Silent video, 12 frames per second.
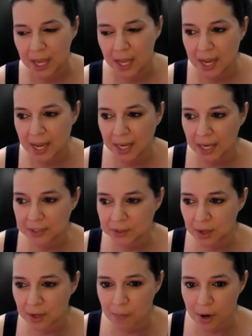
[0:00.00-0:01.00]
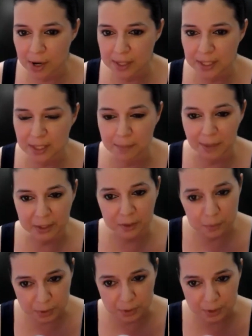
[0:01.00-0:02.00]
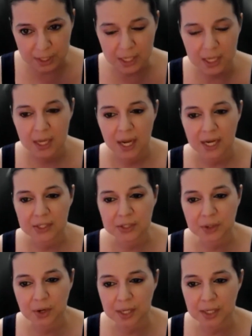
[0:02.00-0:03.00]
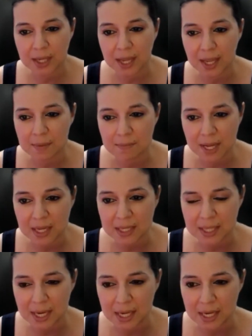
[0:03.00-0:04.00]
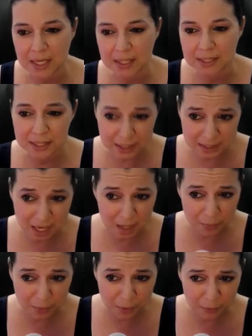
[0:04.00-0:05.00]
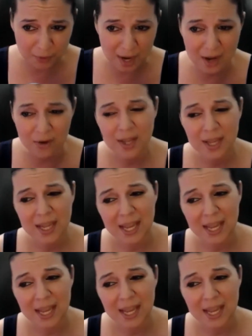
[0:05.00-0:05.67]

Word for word: And I started marketing in my community. I started and maintaining a TikTok profile.